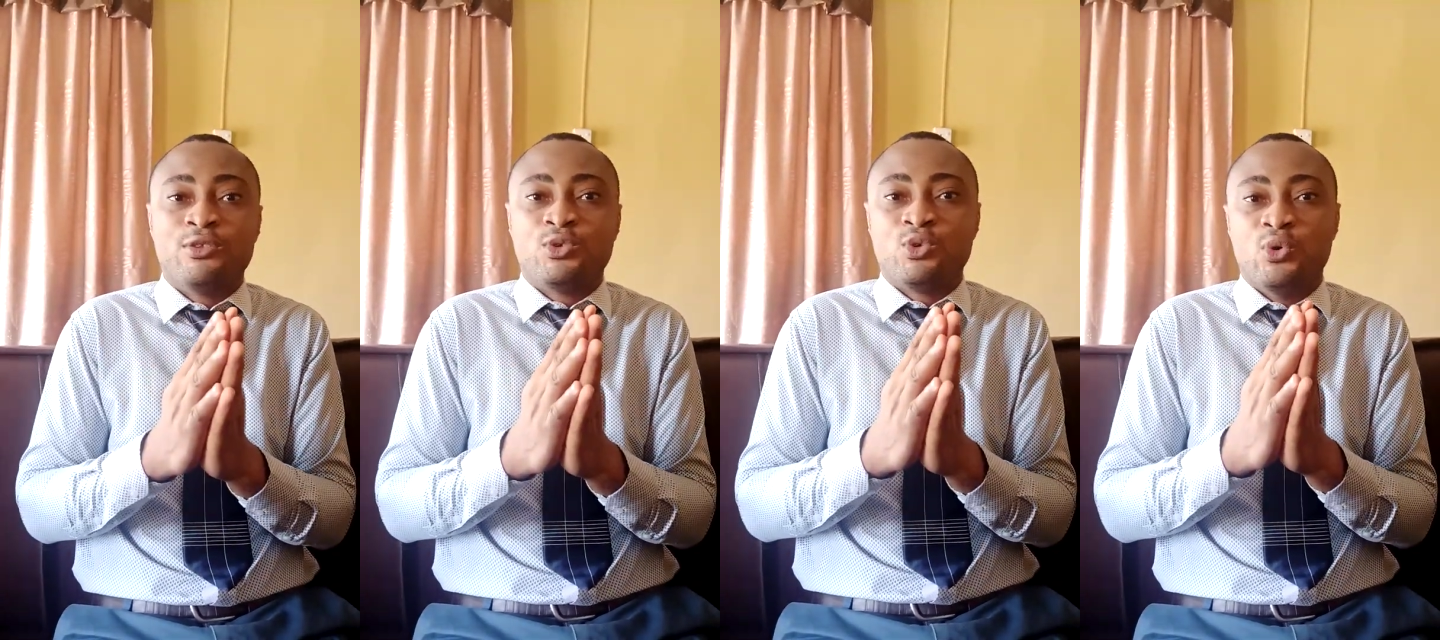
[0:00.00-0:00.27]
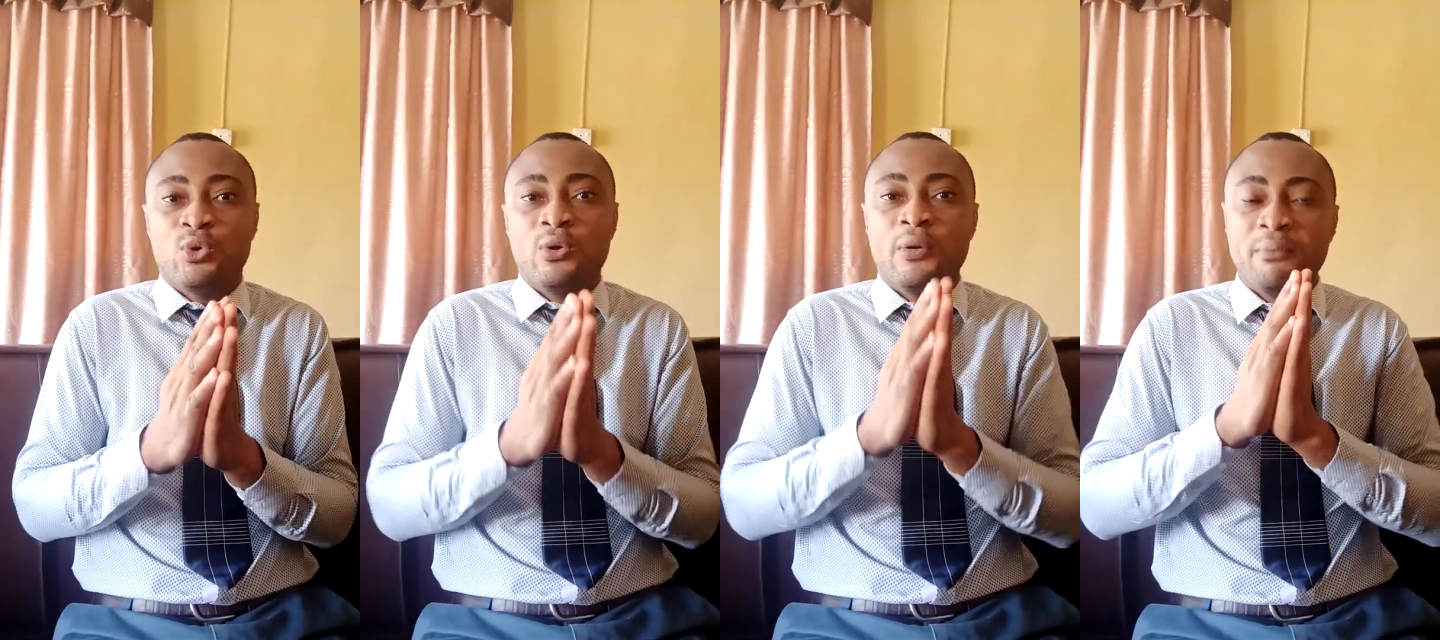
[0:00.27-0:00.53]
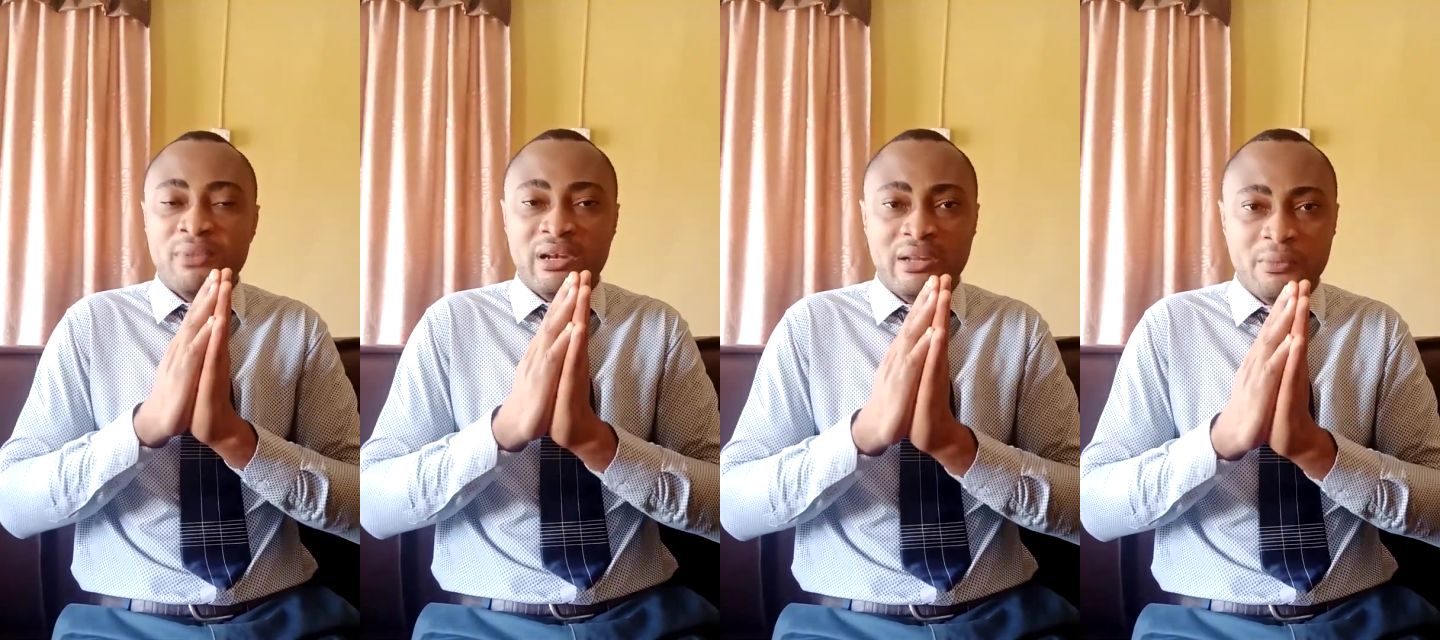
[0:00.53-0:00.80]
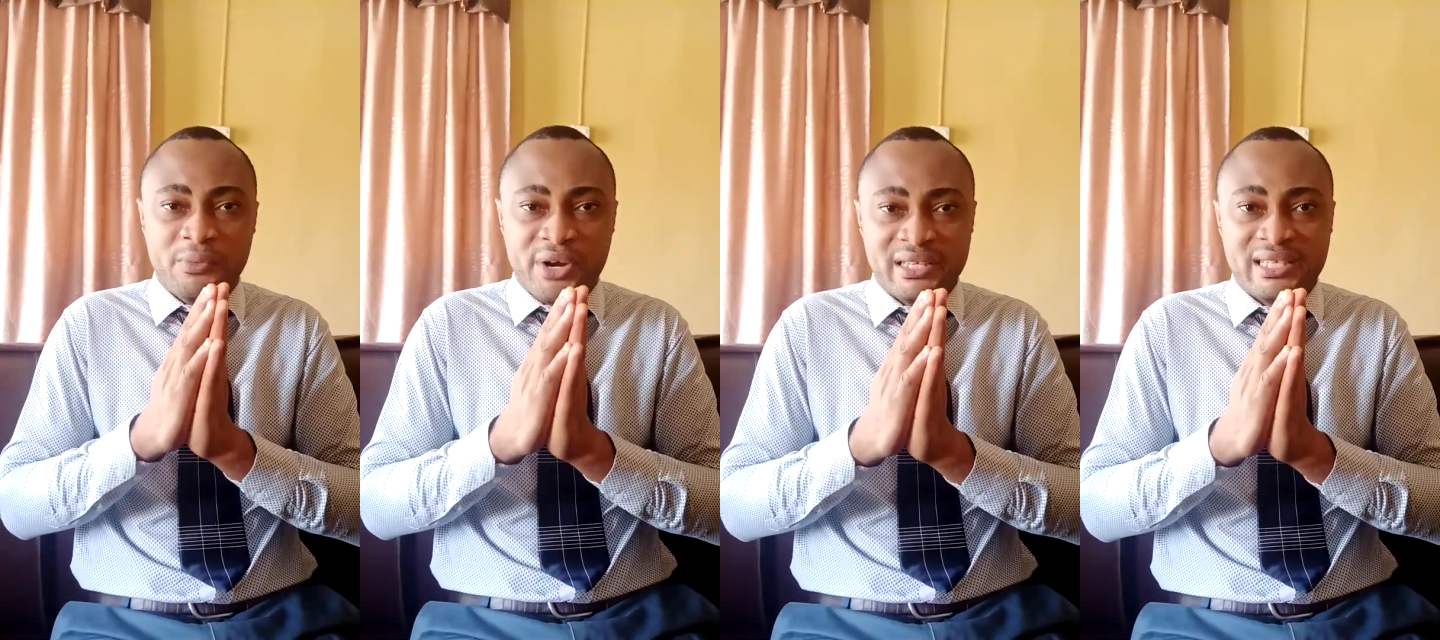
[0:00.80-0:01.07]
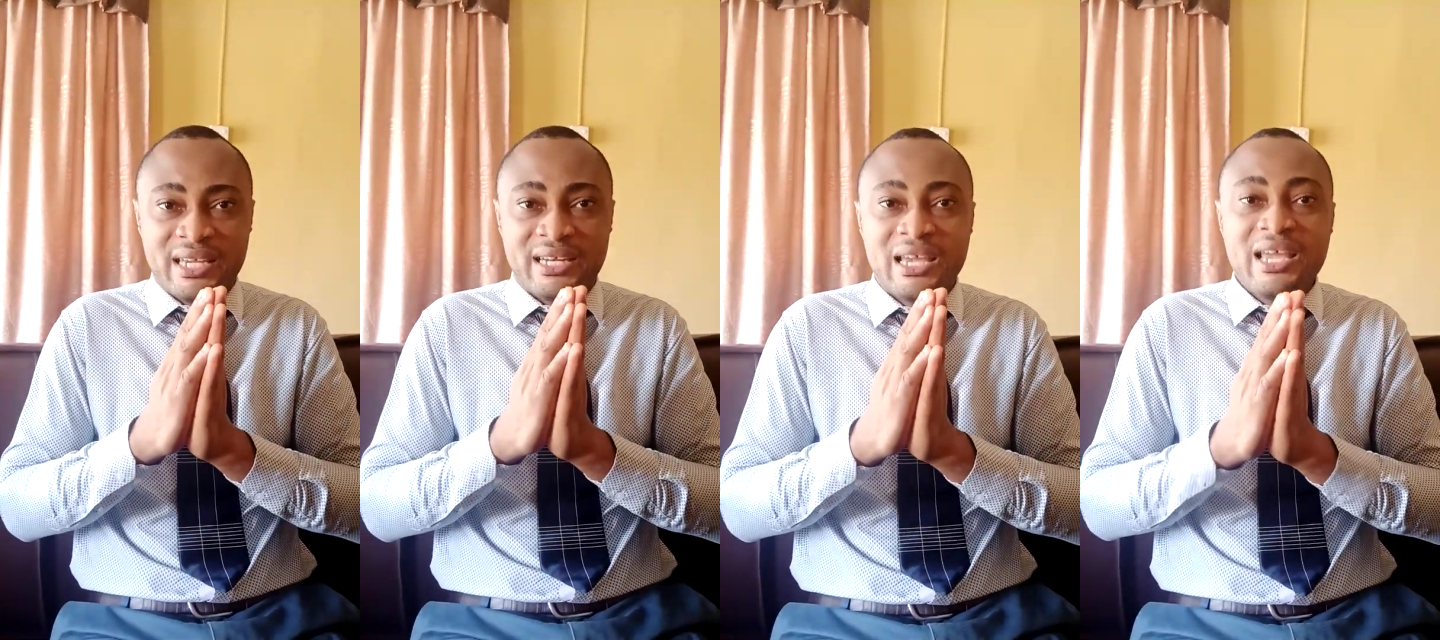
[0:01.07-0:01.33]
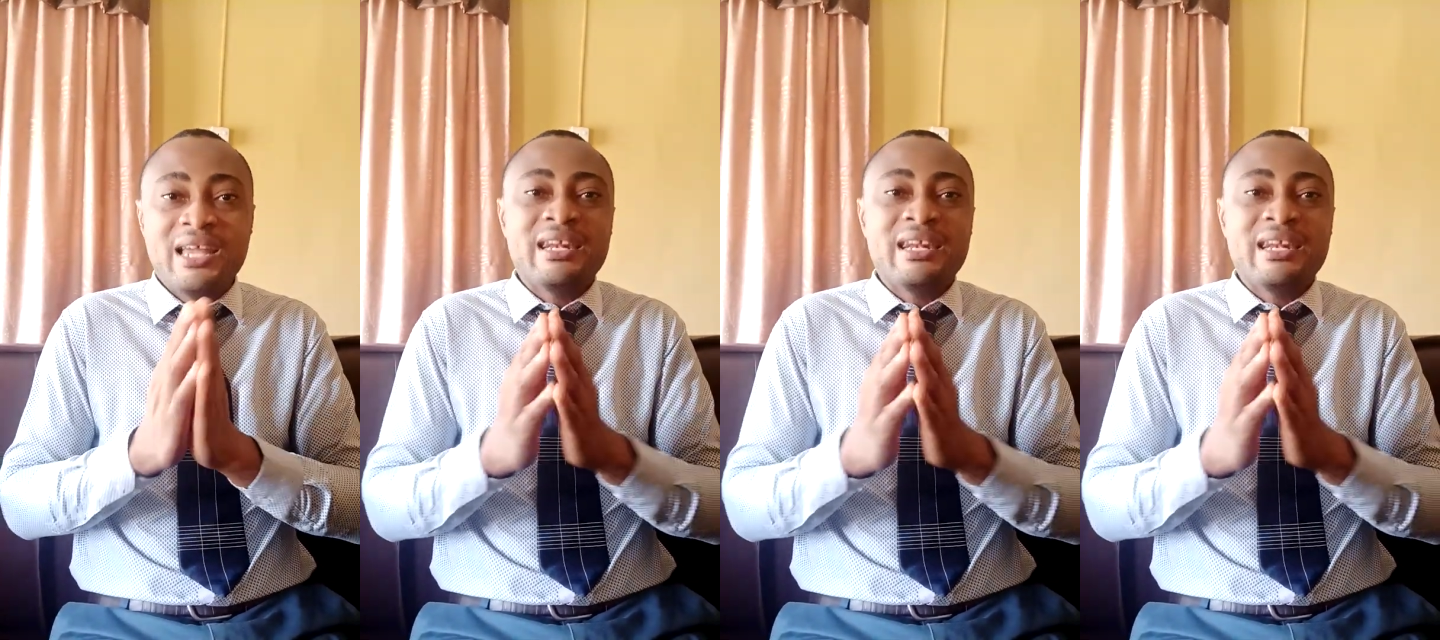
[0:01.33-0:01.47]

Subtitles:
to be liberated.